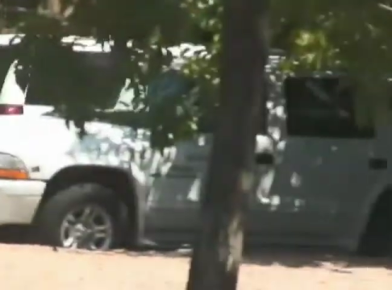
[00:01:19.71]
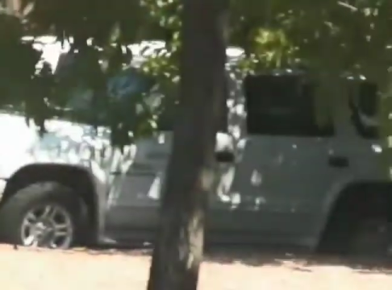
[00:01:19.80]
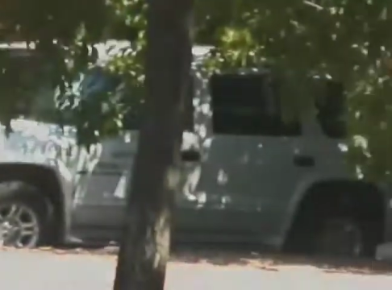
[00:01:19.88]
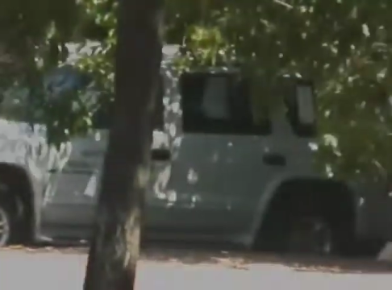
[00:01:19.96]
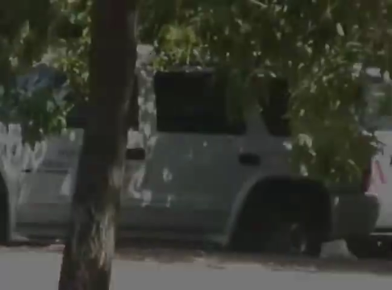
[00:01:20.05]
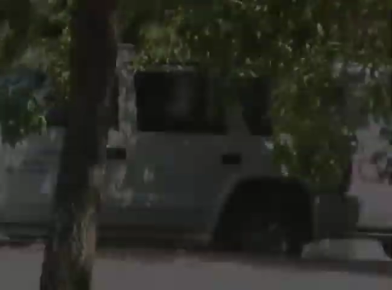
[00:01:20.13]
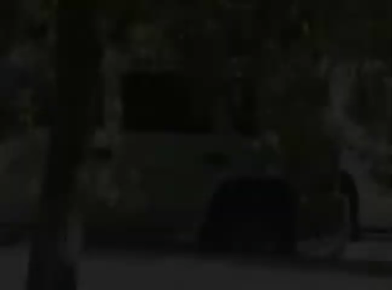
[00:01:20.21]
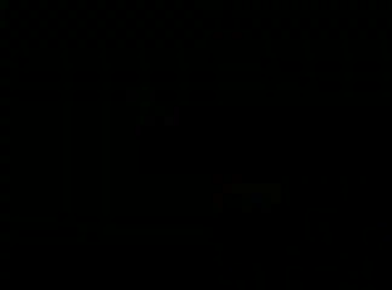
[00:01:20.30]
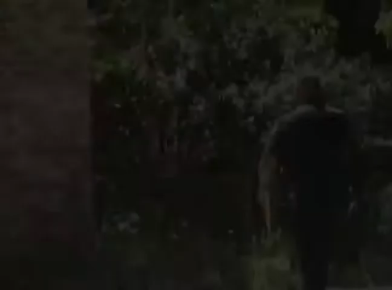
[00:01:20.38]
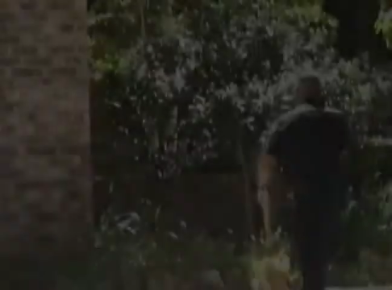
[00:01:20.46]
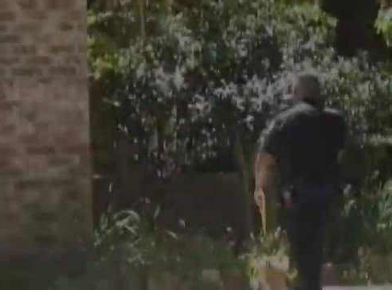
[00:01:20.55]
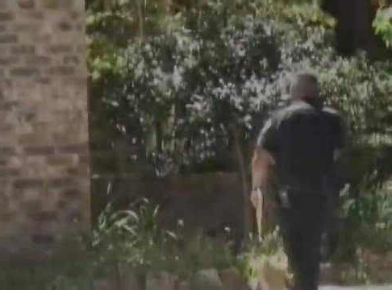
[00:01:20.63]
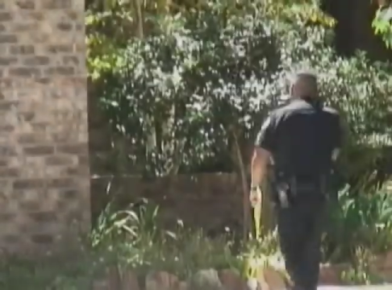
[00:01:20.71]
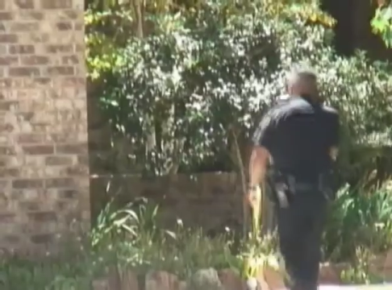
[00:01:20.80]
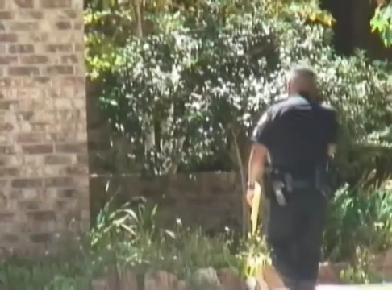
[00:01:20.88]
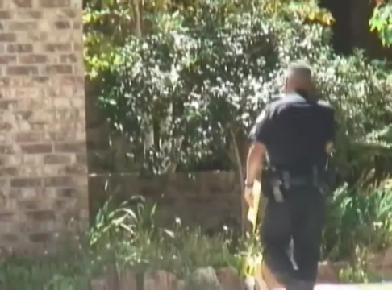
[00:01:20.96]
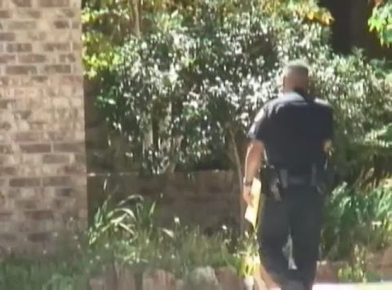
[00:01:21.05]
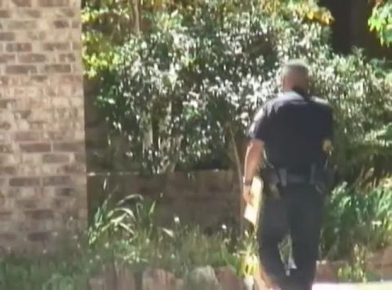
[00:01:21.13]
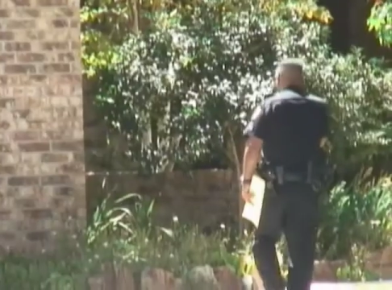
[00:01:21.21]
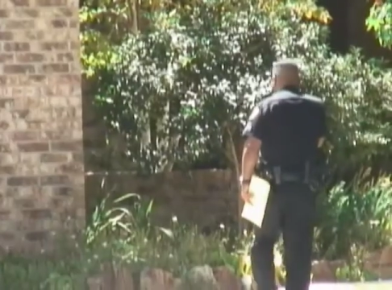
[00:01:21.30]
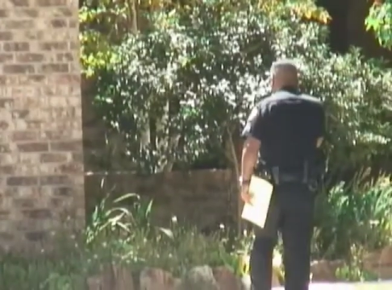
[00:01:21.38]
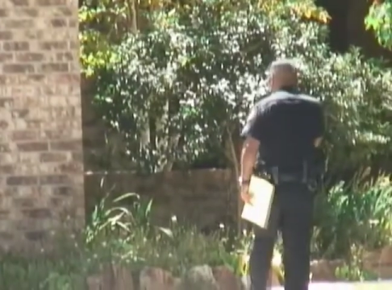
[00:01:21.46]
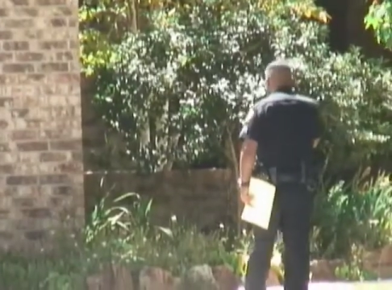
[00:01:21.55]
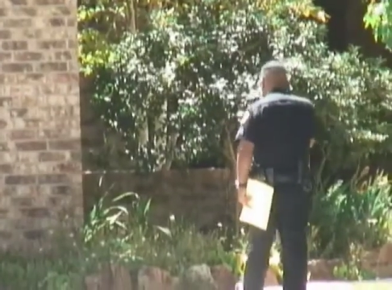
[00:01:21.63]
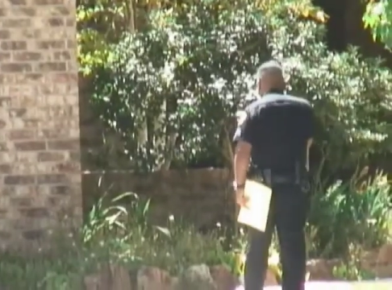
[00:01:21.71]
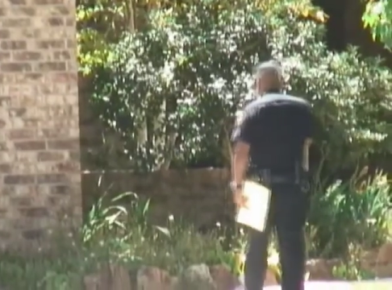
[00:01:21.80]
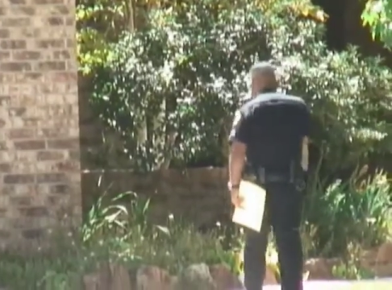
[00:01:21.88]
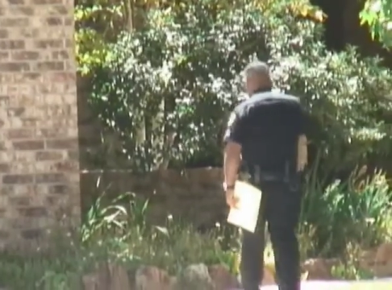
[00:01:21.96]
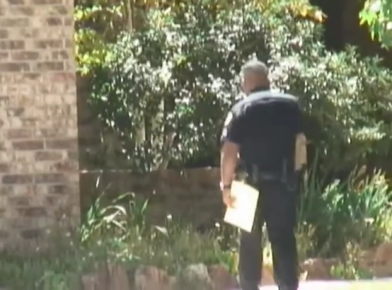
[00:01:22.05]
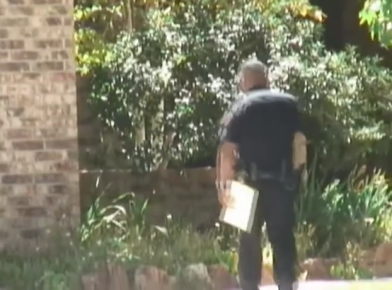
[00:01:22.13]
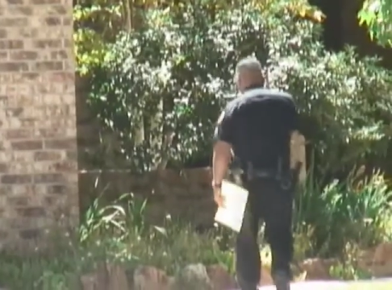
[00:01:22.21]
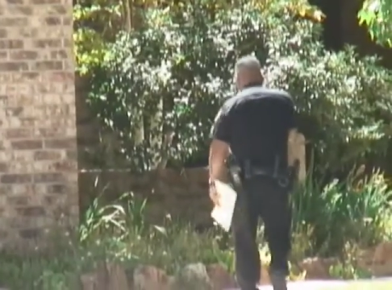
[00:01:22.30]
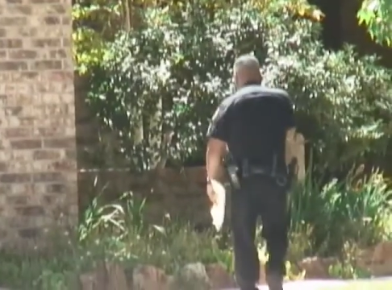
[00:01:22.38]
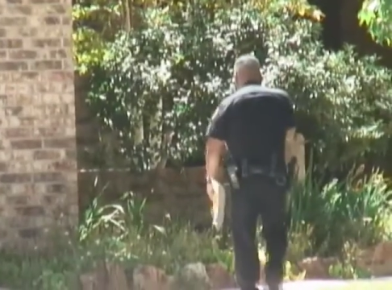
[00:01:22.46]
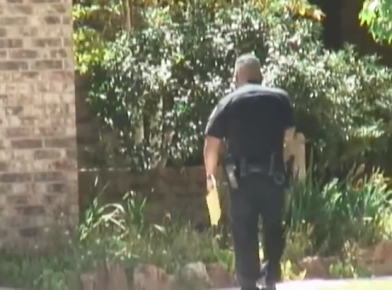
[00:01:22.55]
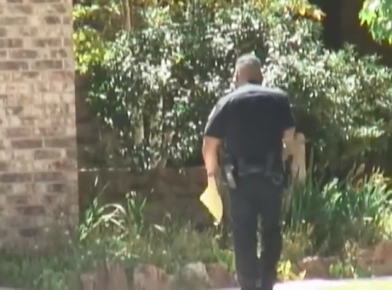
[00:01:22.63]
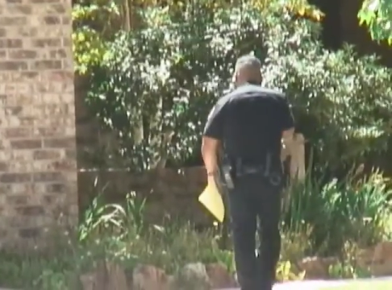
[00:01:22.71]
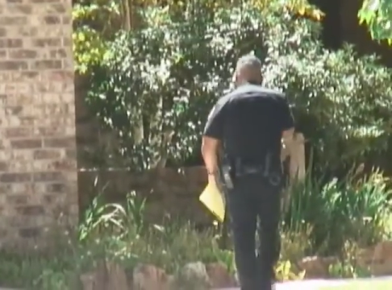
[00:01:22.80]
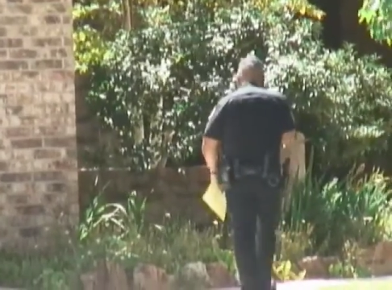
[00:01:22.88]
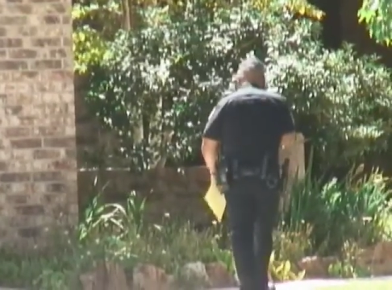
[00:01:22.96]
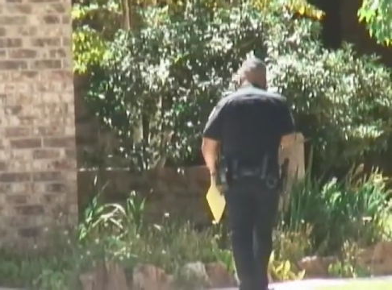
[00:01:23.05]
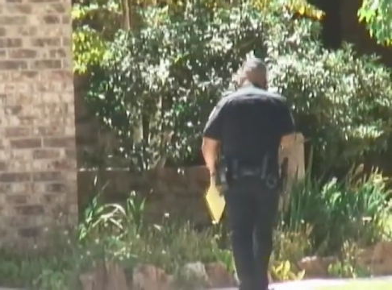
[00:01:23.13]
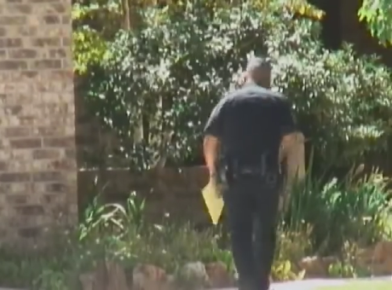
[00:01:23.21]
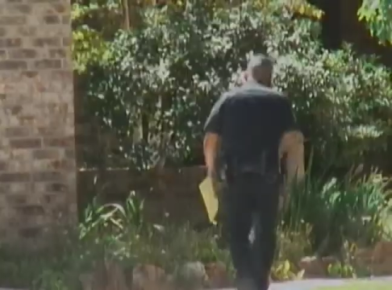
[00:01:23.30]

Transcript: [unreadable: no face in view]